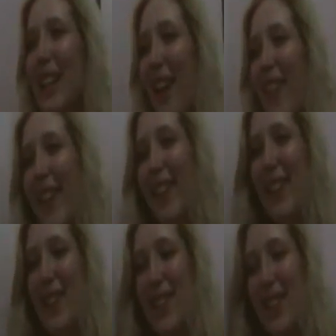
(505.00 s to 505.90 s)
How
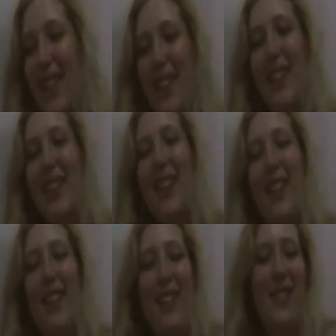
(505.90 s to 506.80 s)
English.
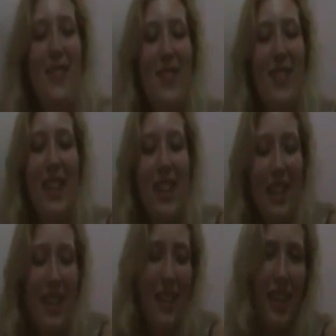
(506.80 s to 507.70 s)
Uh, um,
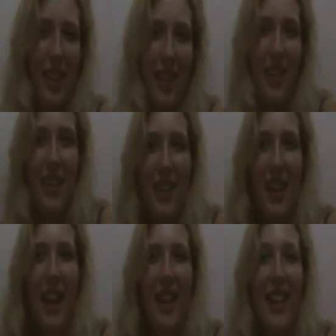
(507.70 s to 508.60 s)
hands on our
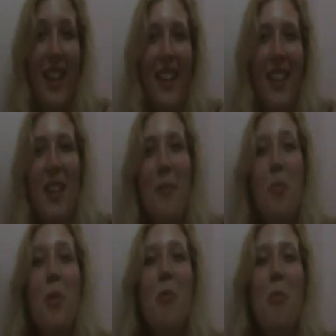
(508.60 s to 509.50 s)
laps. Yeah.
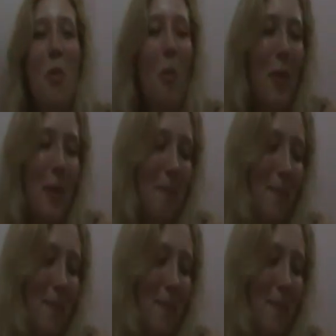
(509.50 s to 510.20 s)
Proper, proper.